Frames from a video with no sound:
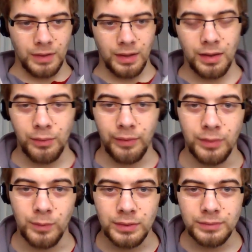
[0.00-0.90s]
Hello
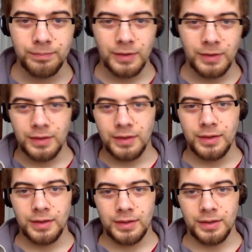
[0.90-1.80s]
everyone.
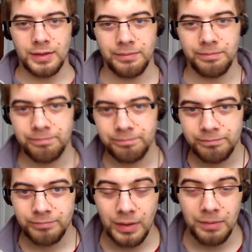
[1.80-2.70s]
I'm
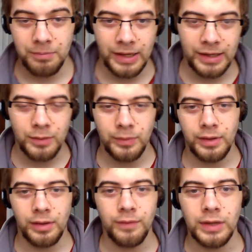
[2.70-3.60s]
back here with
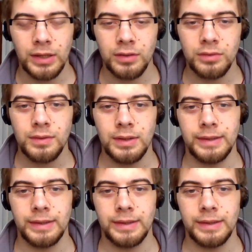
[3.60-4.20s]
another video.